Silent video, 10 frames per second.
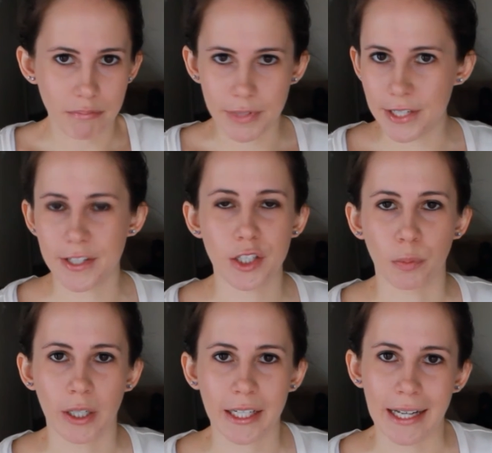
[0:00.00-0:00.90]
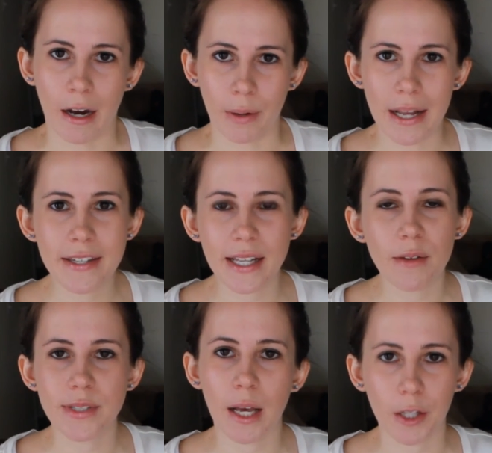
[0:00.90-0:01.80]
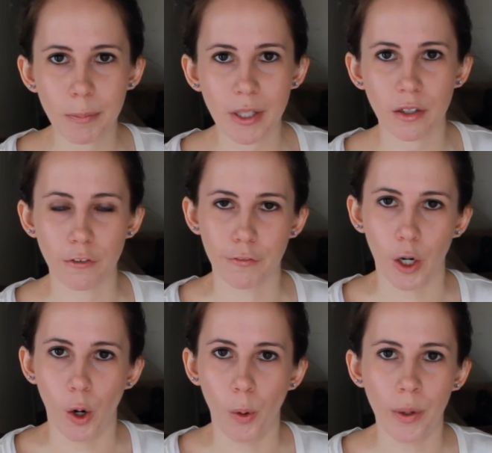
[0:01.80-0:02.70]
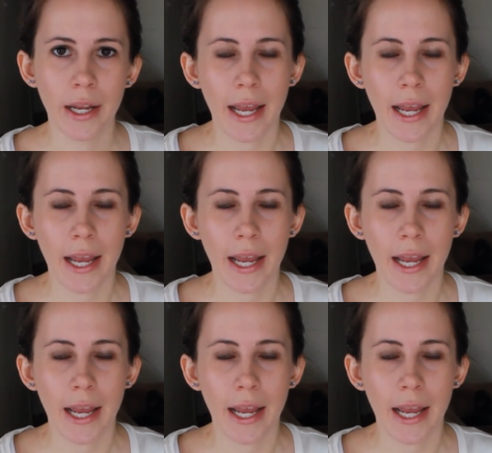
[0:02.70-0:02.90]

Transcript: this isn't working out, instead of telling me on the phone